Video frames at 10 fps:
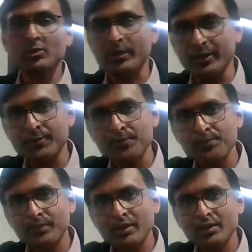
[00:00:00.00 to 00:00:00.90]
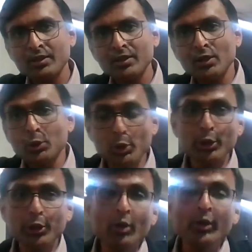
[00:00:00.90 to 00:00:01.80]
today. Do
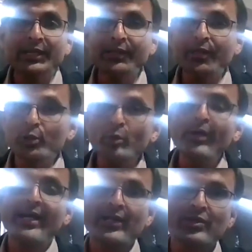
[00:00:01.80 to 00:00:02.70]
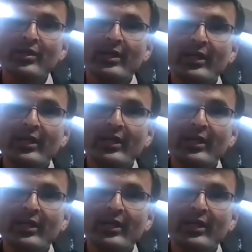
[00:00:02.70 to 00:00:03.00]
you know in the US,